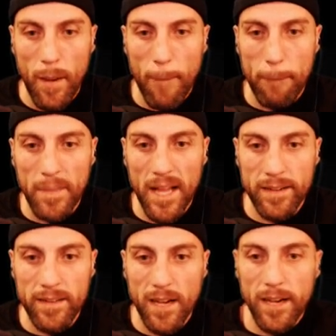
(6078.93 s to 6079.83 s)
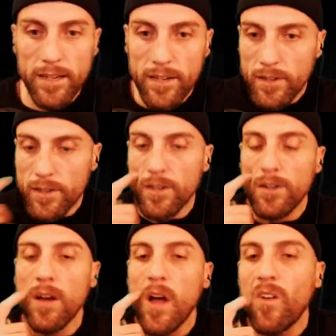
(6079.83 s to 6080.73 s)
Black line, no, no,
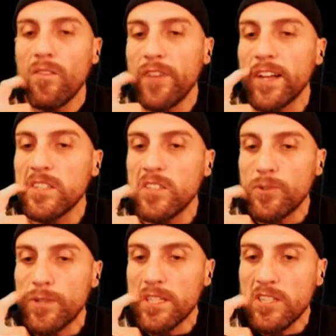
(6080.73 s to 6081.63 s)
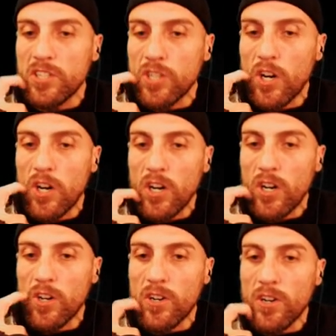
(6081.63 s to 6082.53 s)
no. Phantazoid, the jar,
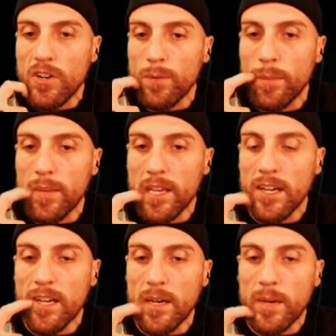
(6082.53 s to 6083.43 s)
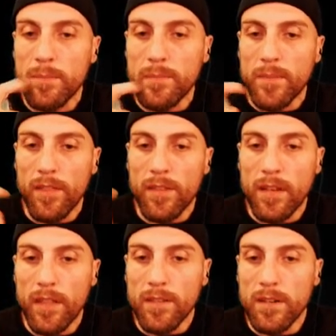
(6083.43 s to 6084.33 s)
no. Webcam, nothing,
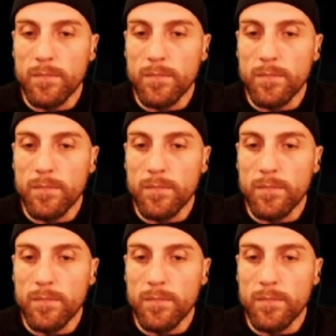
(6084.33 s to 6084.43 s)
nothing.